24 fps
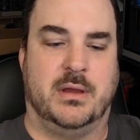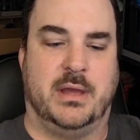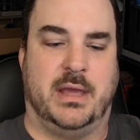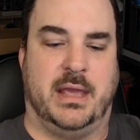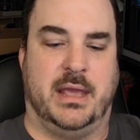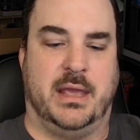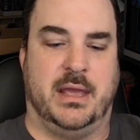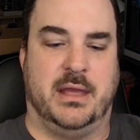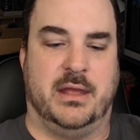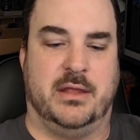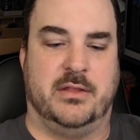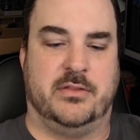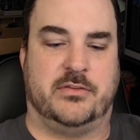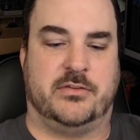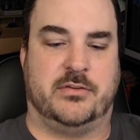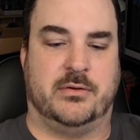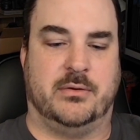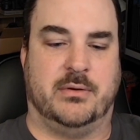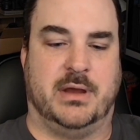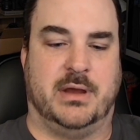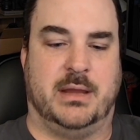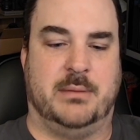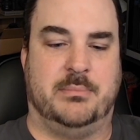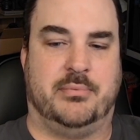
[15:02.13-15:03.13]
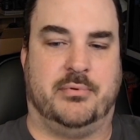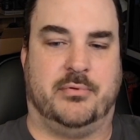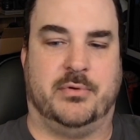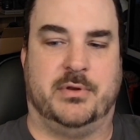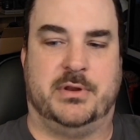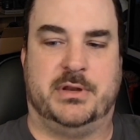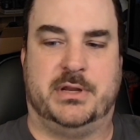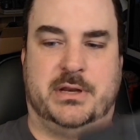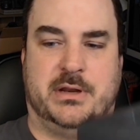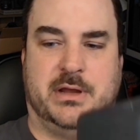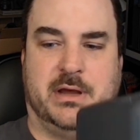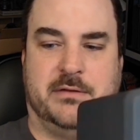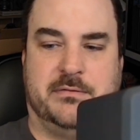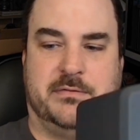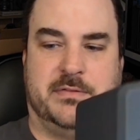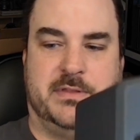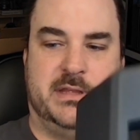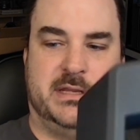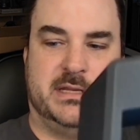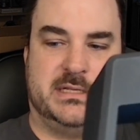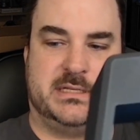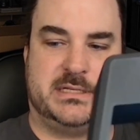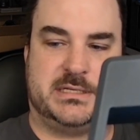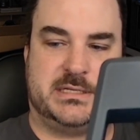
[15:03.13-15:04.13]
And so I printed off
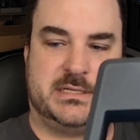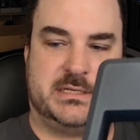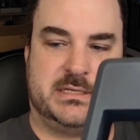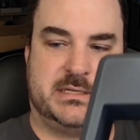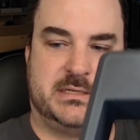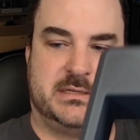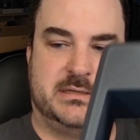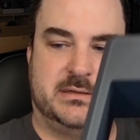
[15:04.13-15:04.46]
this